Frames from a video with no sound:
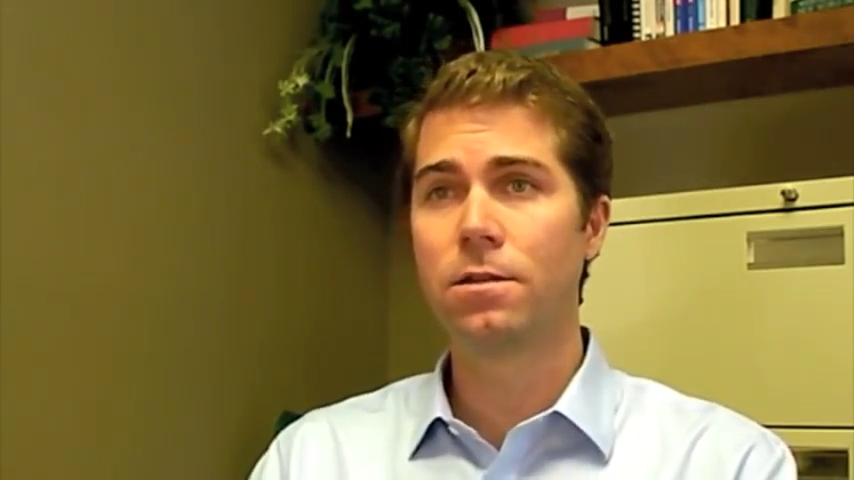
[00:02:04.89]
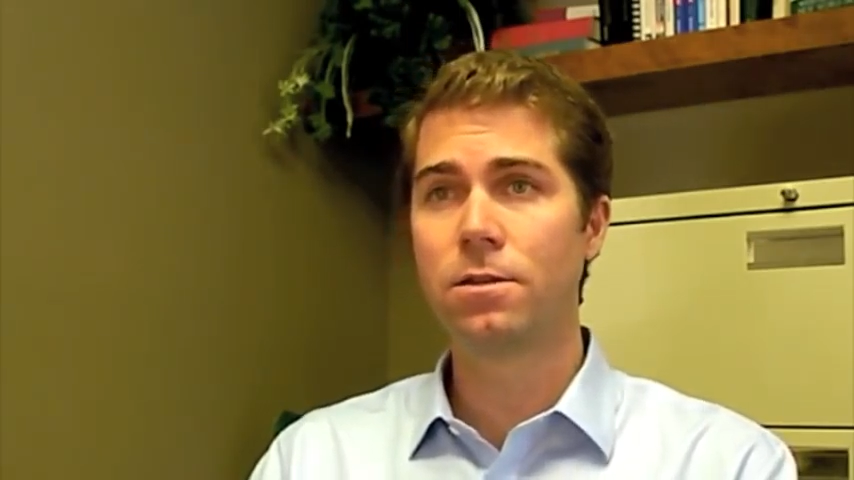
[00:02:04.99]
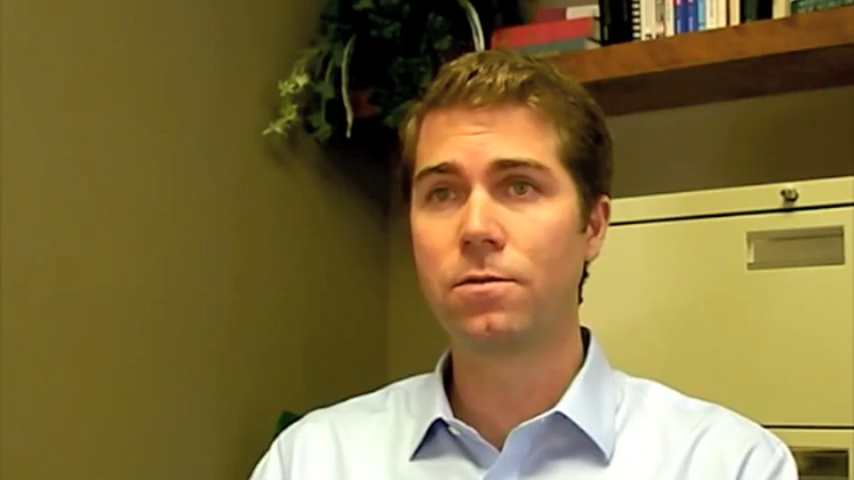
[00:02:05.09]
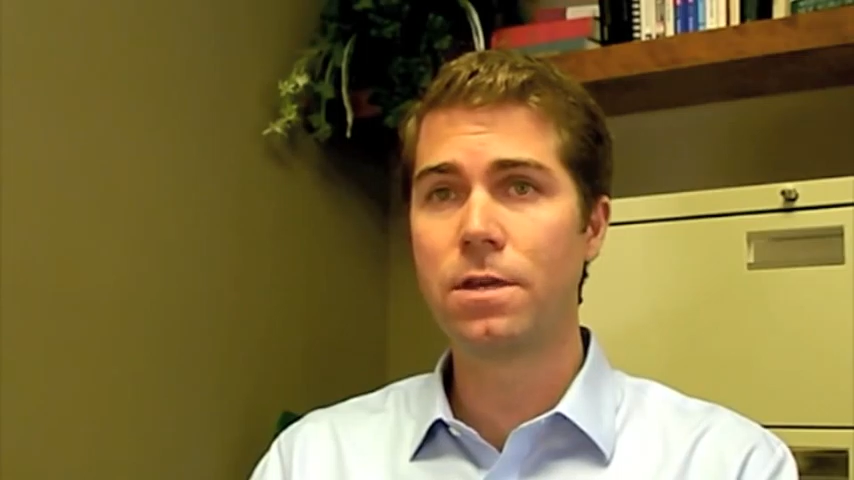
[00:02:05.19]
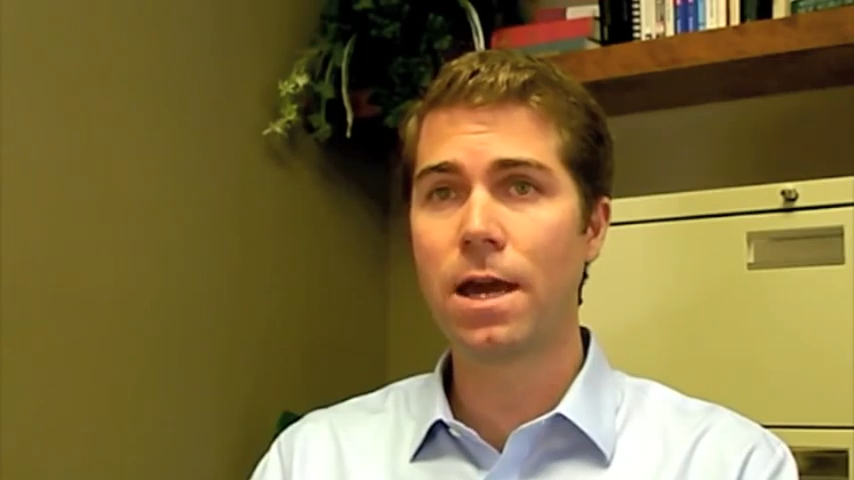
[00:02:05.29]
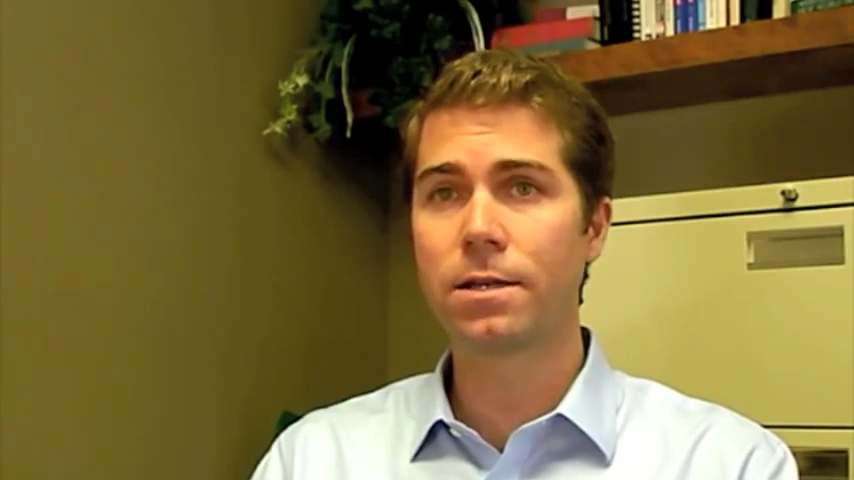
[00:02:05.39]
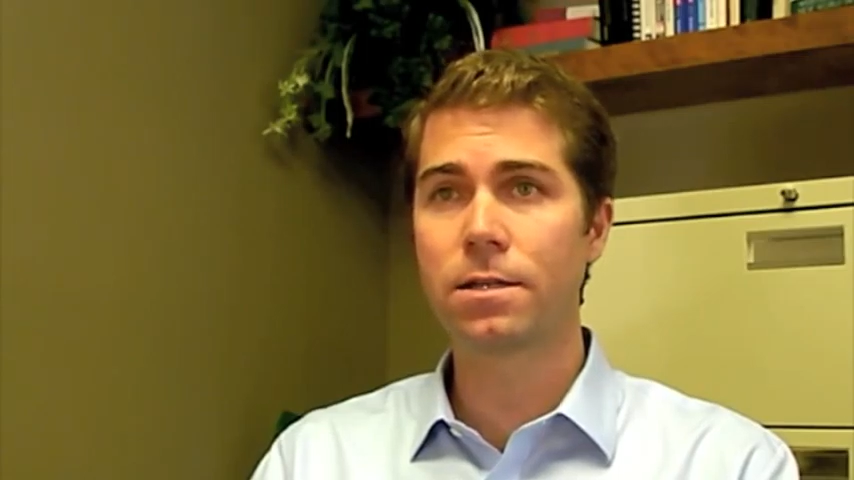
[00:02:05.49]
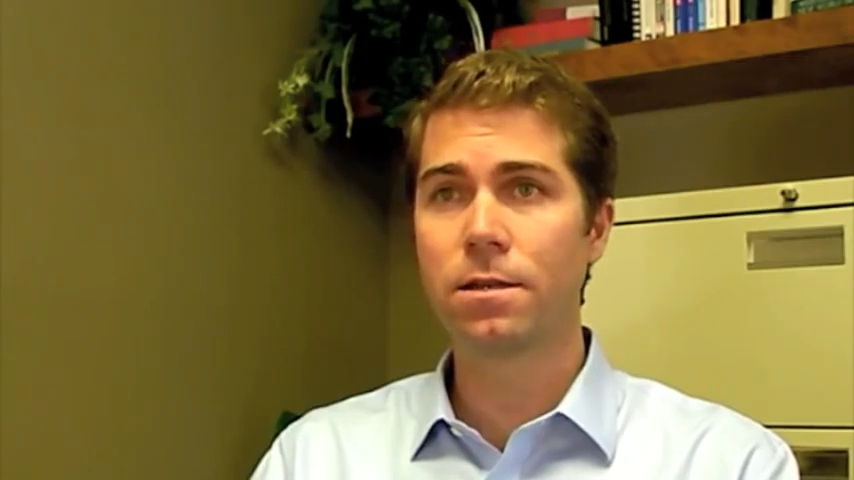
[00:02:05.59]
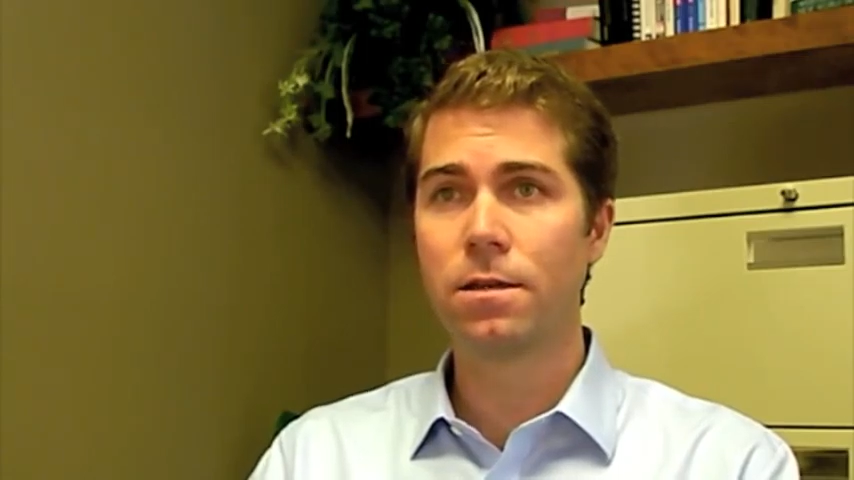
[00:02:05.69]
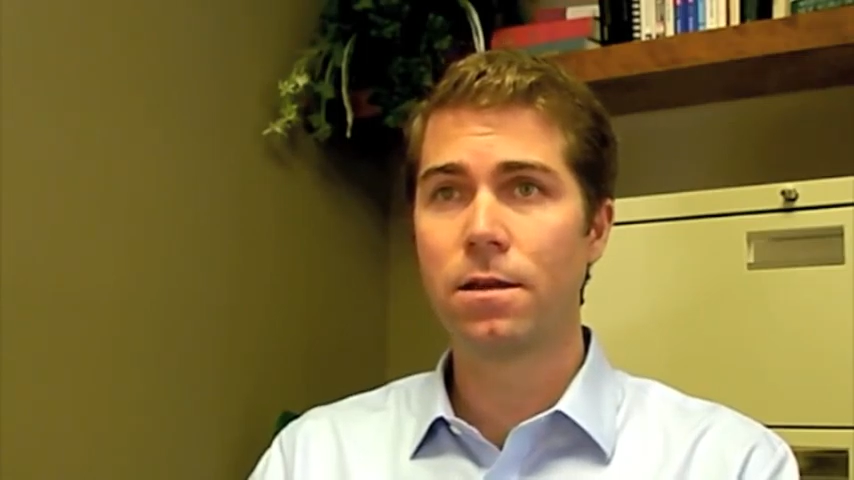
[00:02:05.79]
to
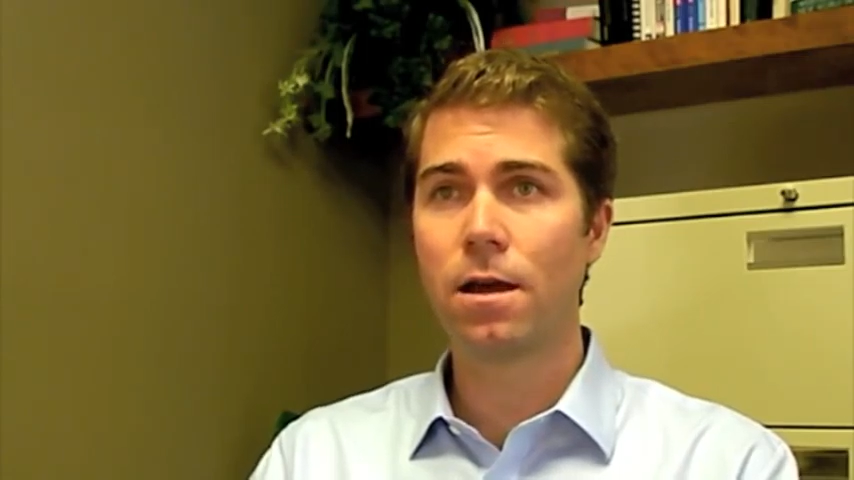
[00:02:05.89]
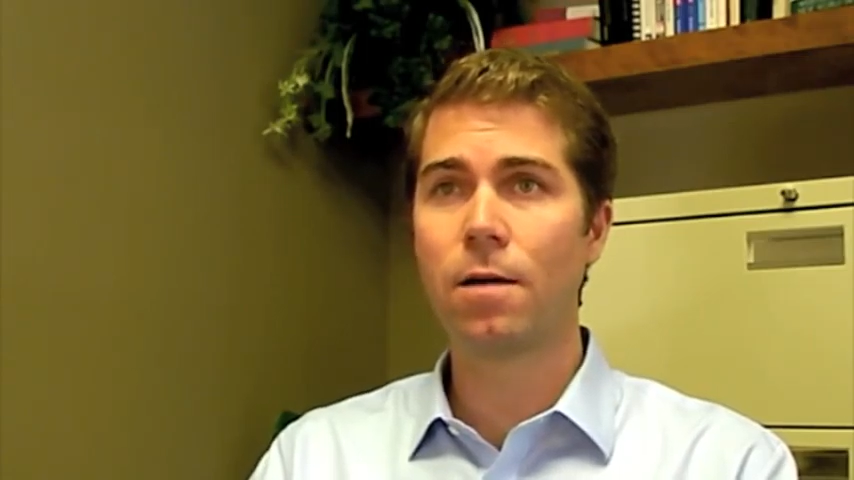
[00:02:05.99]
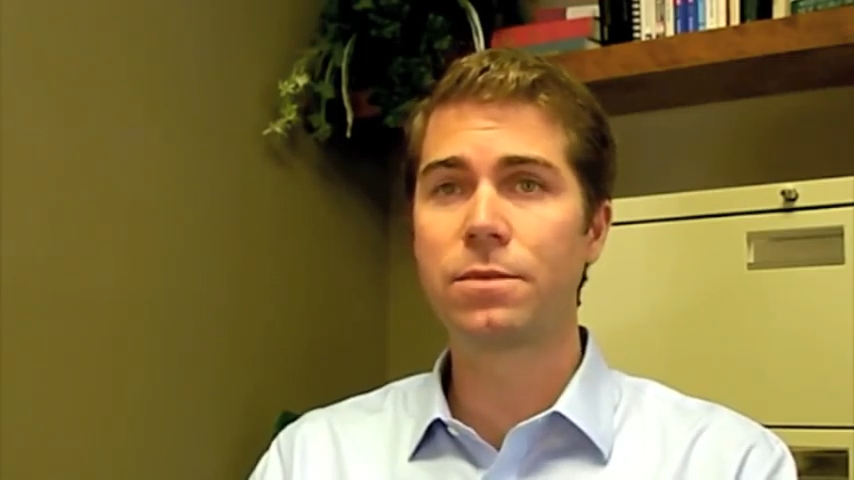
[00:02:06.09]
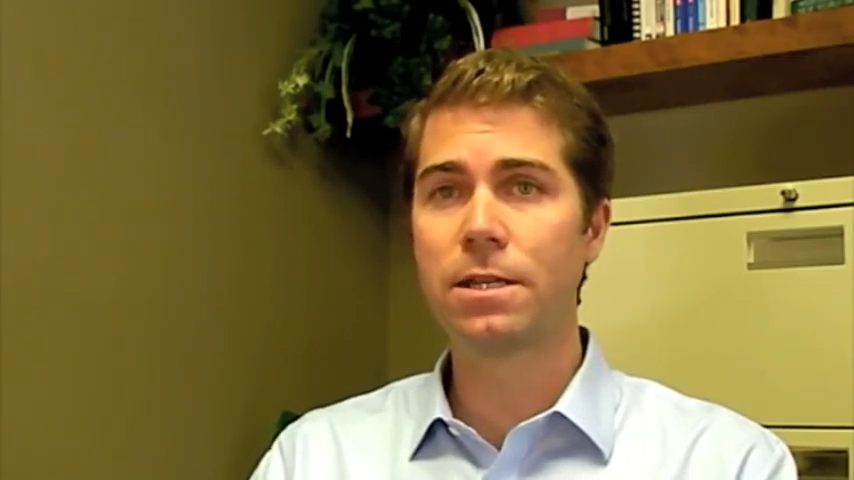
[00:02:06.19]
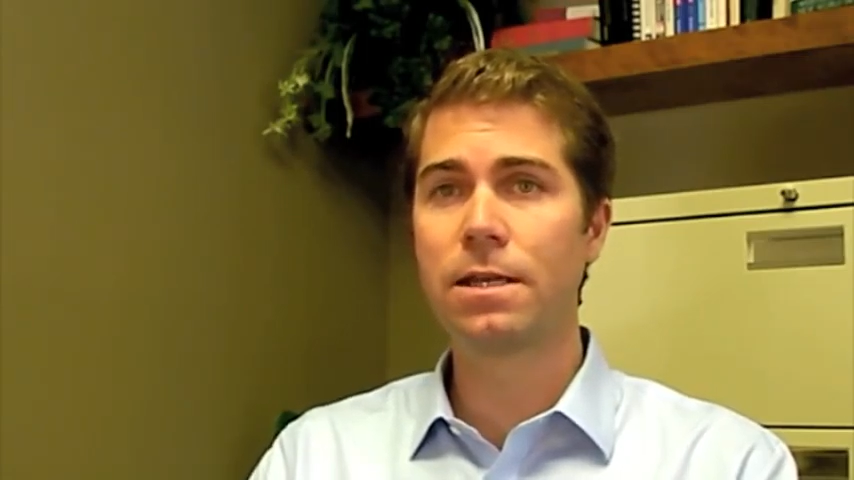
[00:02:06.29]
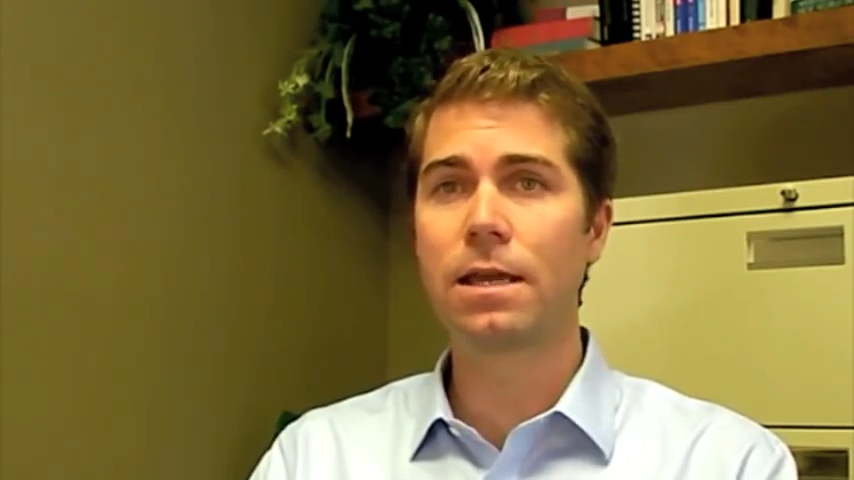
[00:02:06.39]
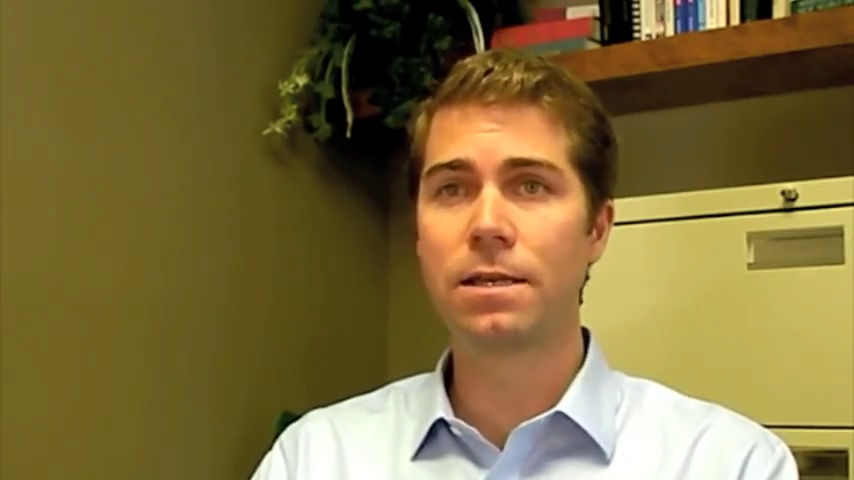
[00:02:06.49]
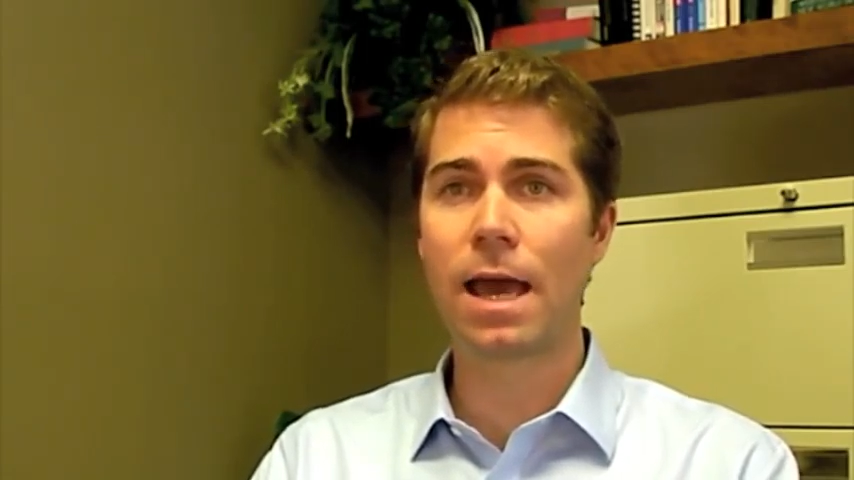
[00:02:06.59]
get up-to-date